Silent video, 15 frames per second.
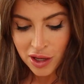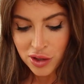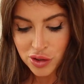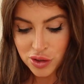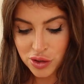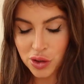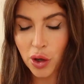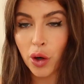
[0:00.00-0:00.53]

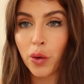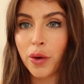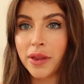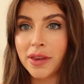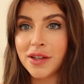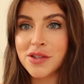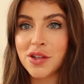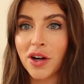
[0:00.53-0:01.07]
So
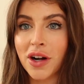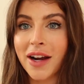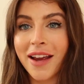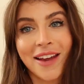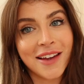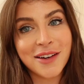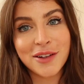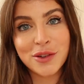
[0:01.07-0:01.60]
these are
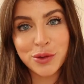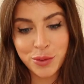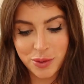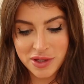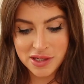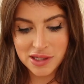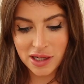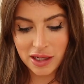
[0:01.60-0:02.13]
Ana
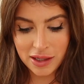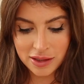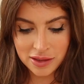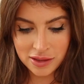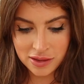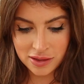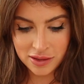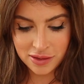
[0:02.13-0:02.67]
Luisa